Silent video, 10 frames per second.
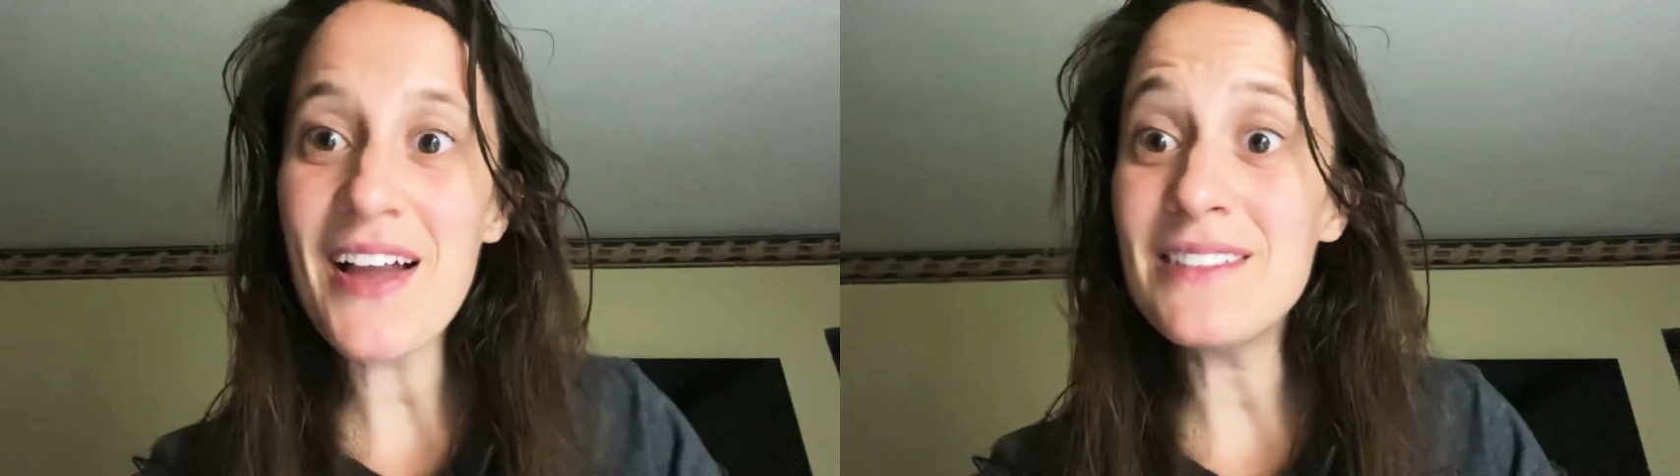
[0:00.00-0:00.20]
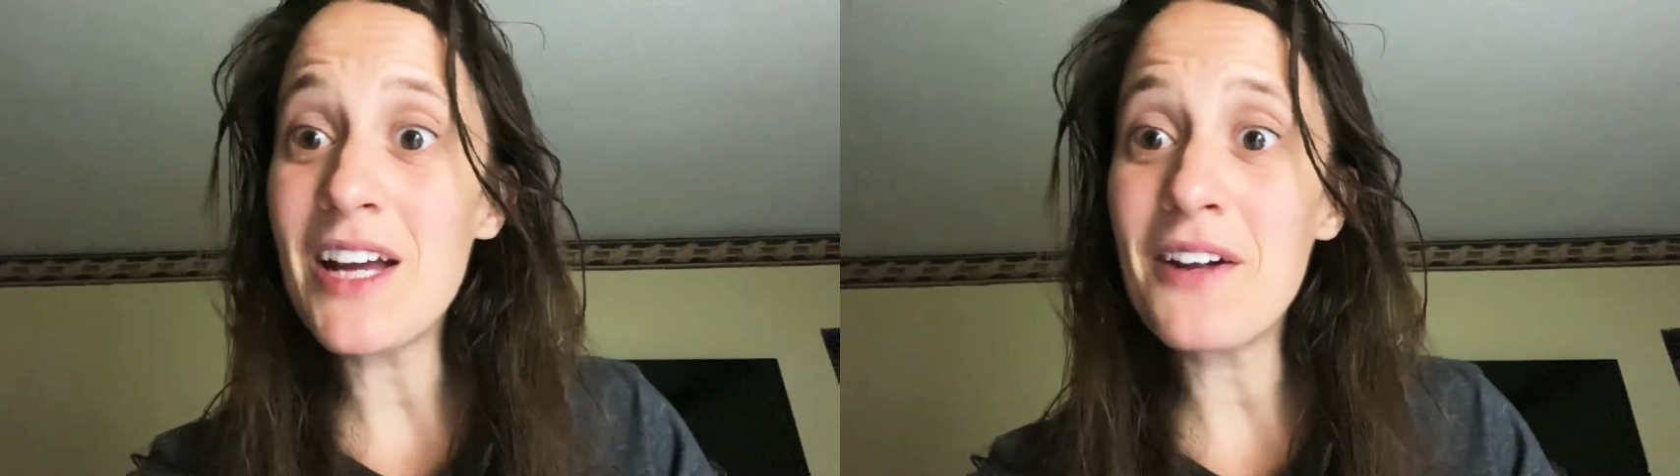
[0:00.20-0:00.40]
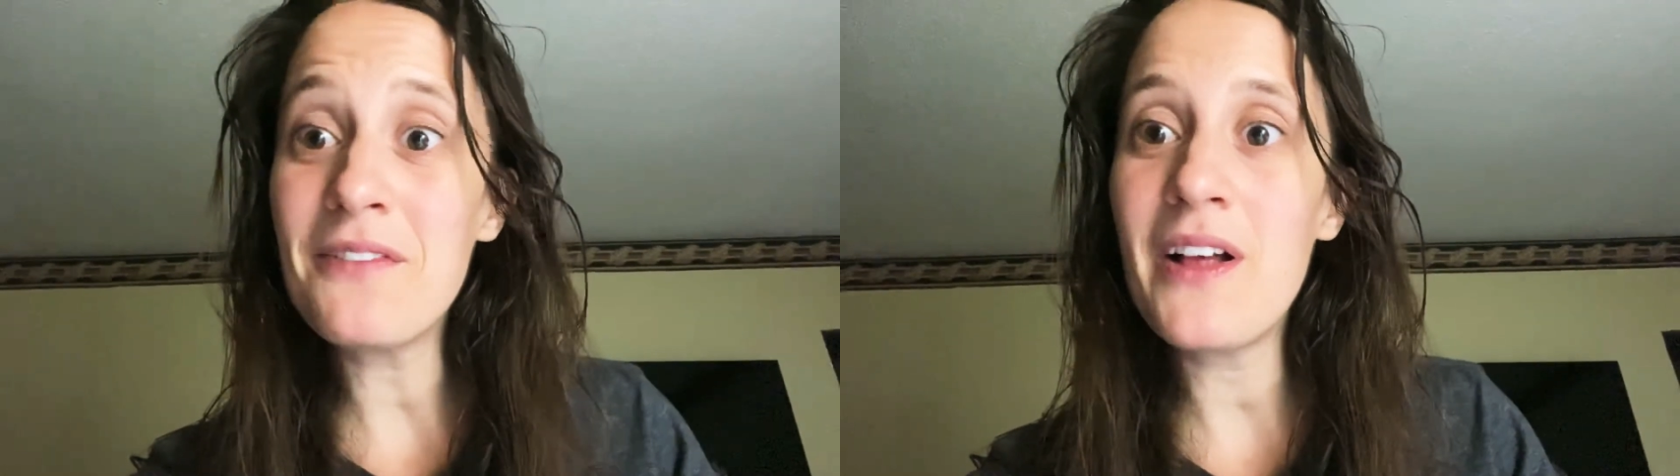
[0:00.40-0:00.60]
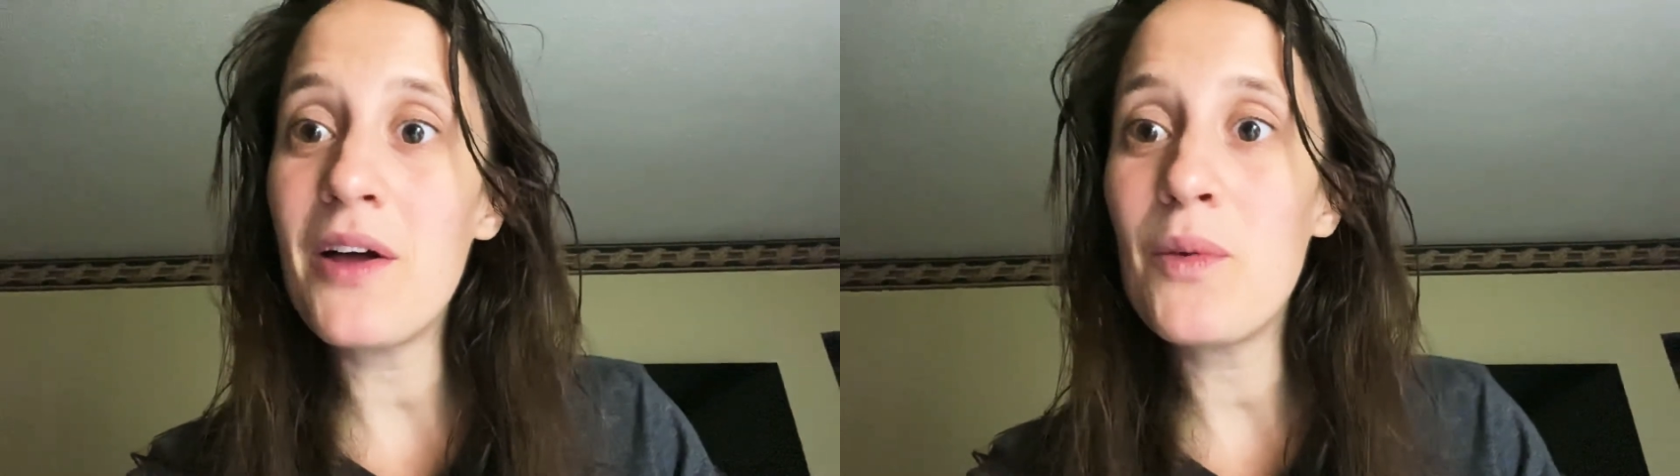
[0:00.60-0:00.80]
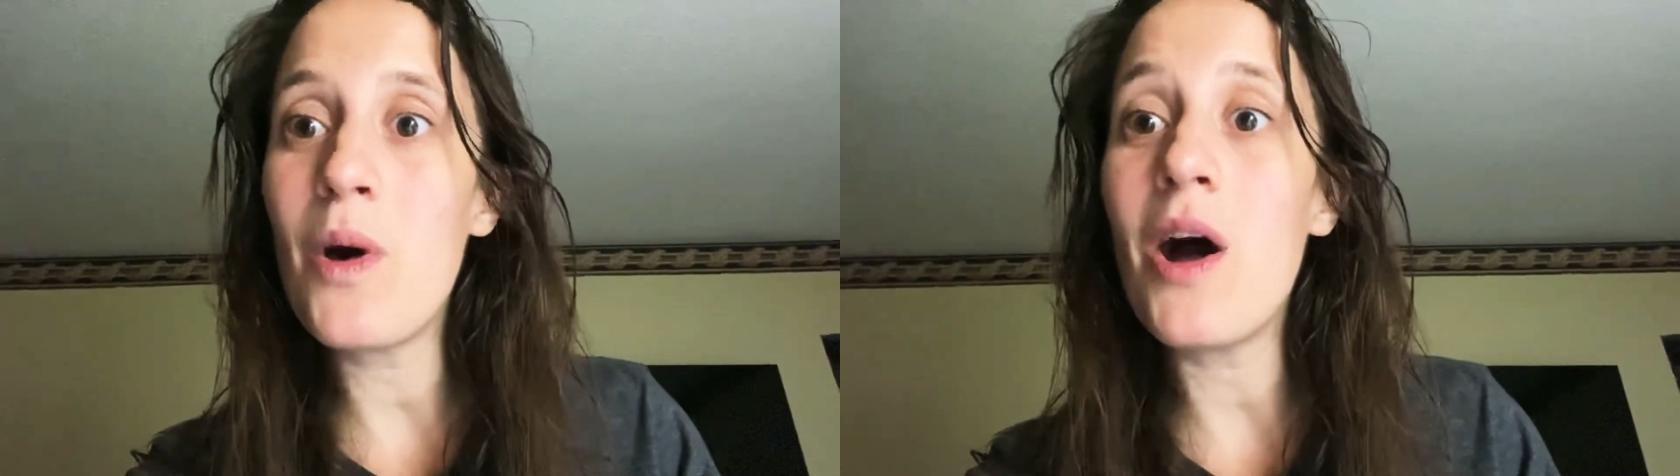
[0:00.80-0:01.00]
Not a fly
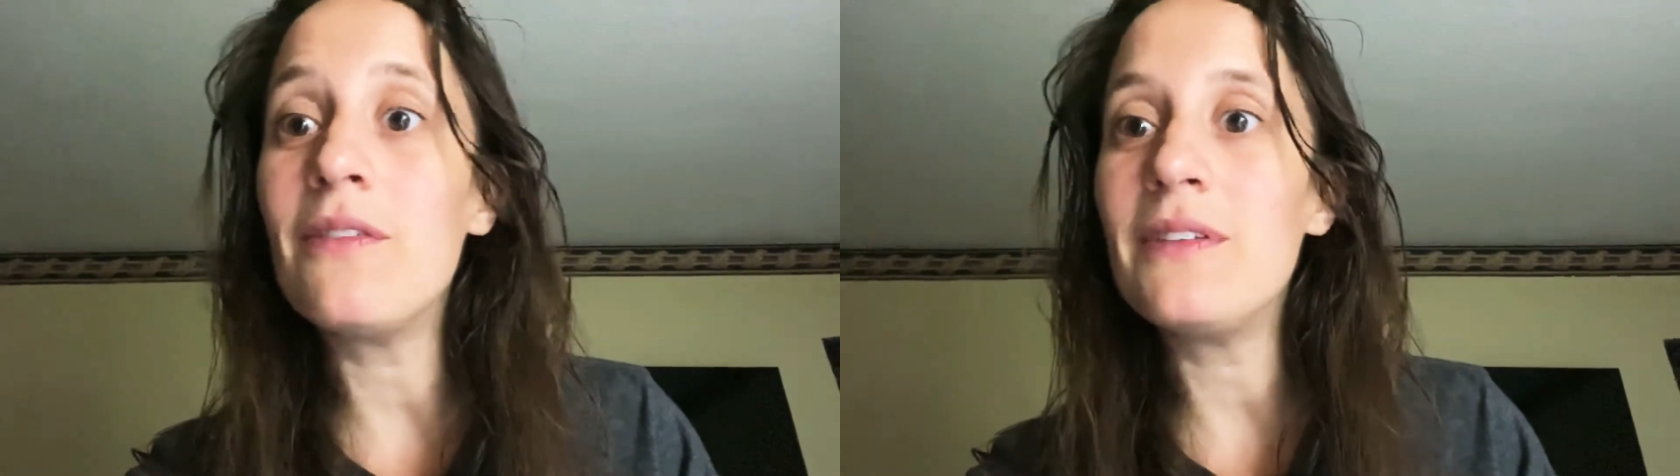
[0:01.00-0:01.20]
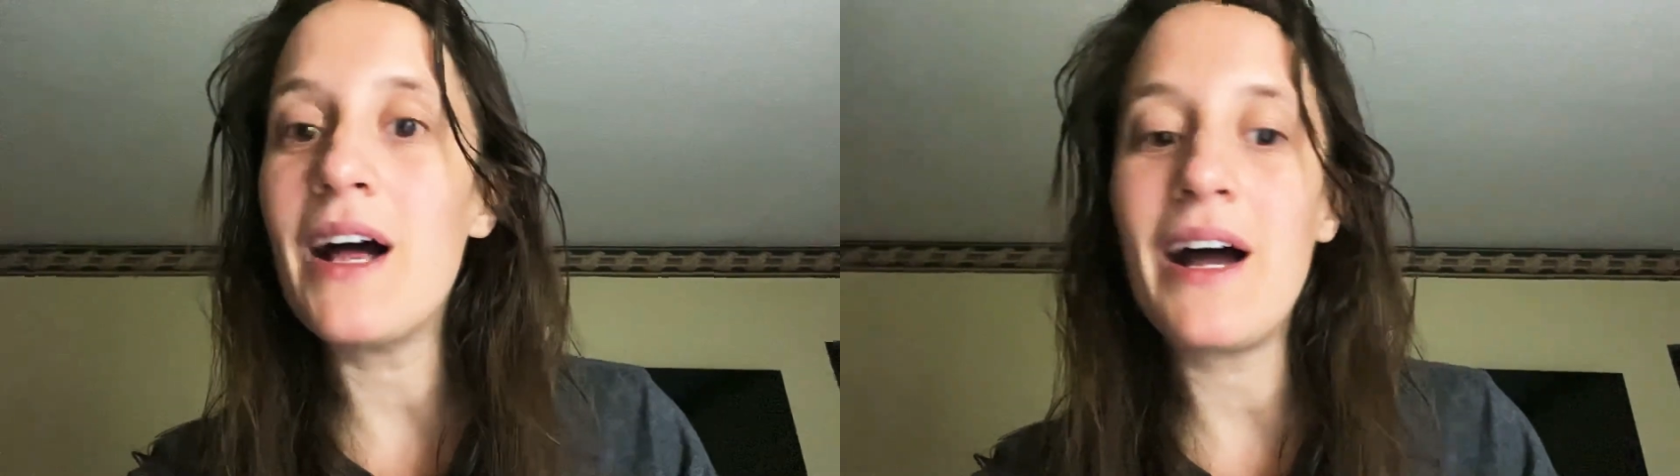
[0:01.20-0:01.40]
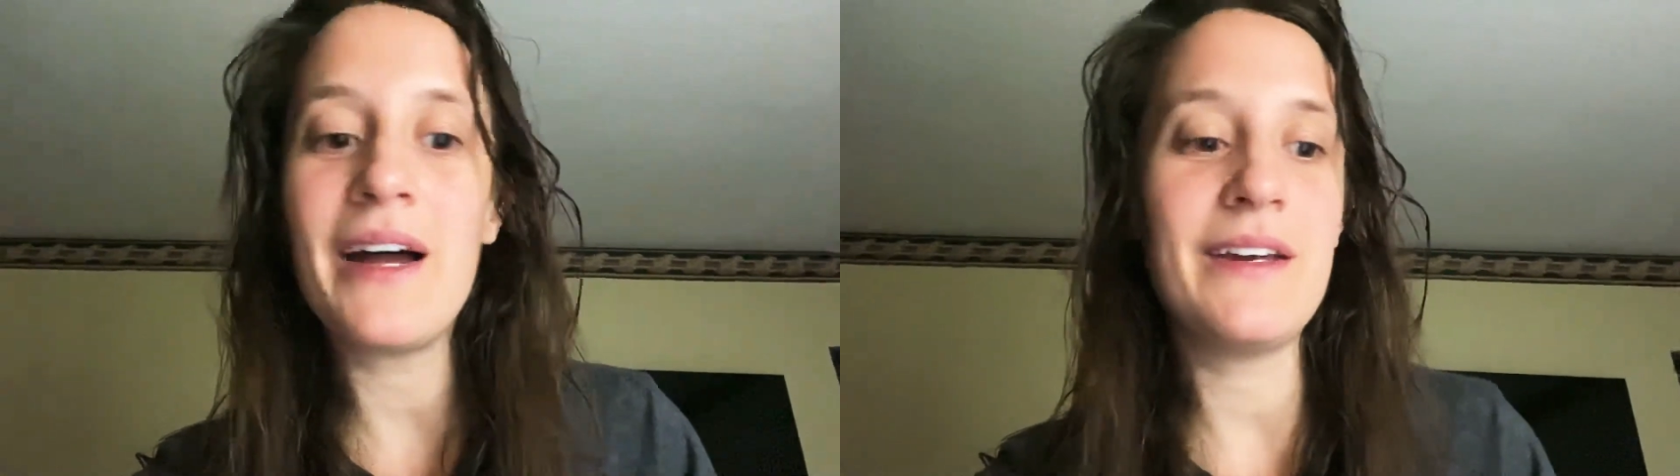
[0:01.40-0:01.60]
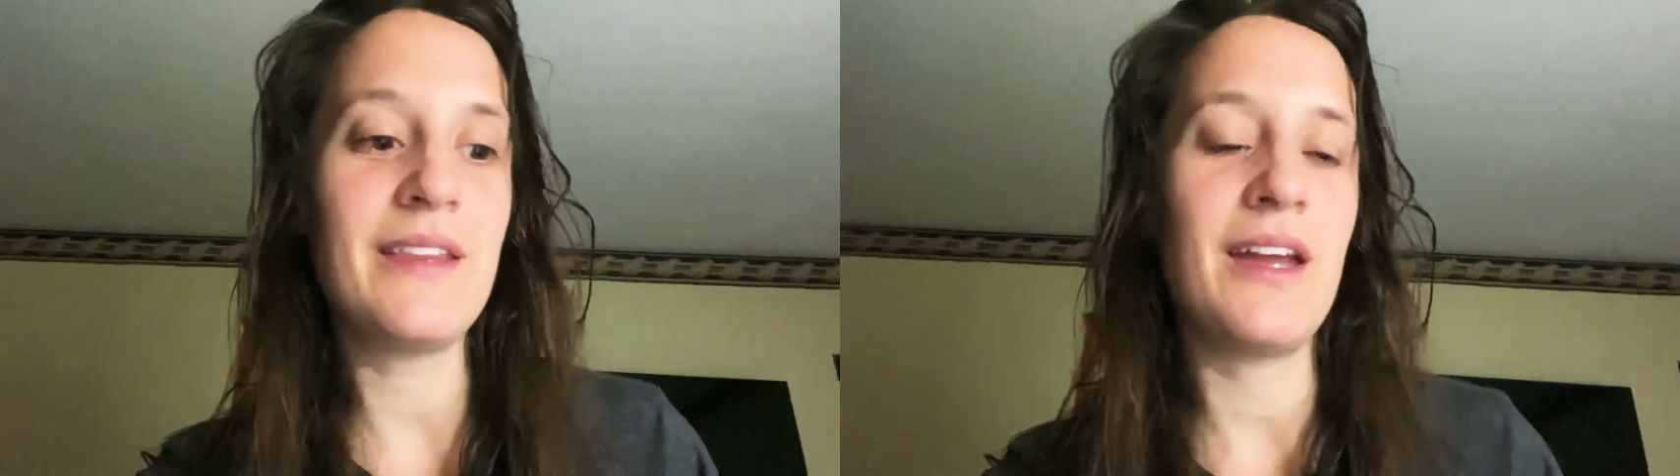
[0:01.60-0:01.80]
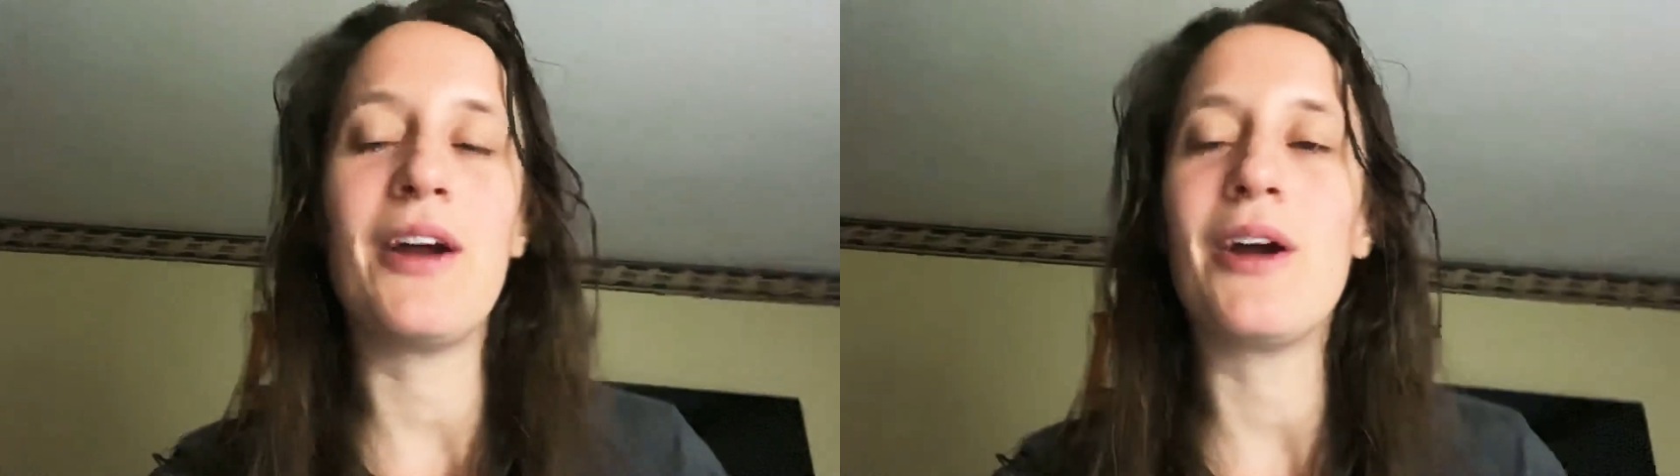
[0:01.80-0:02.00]
on the wall, fly in
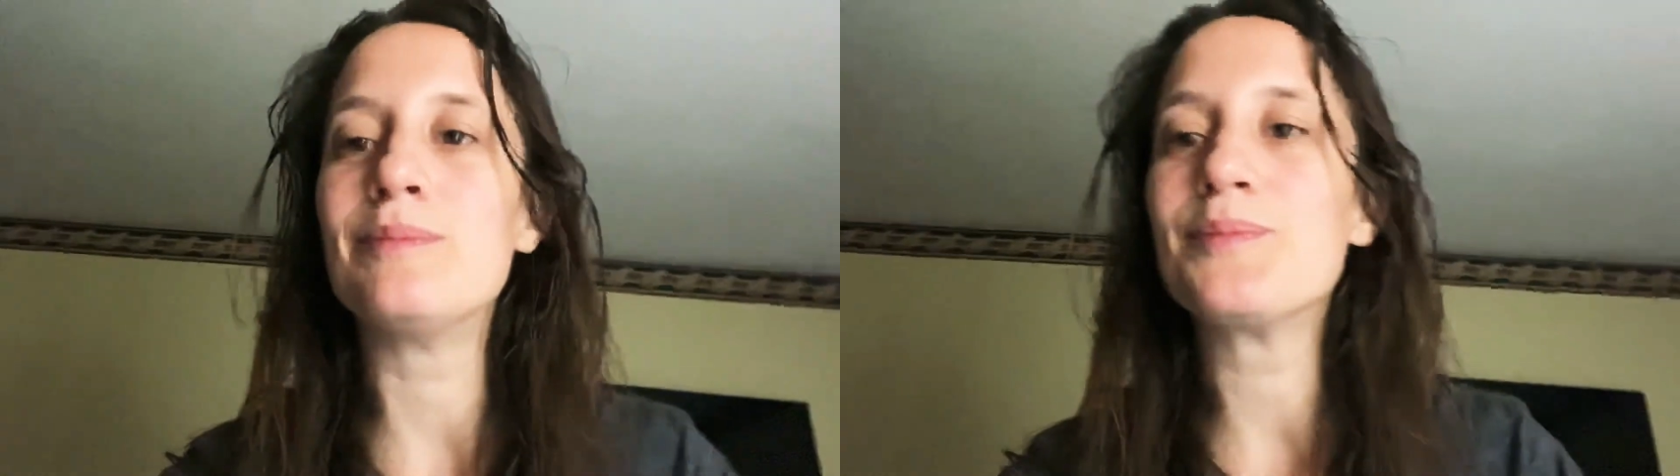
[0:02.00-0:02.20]
the air.